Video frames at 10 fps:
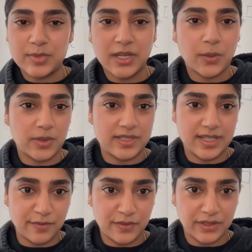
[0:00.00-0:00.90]
like we're
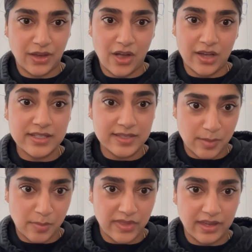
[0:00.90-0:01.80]
definitely onto
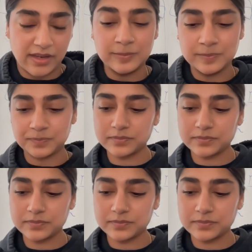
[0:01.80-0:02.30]
something.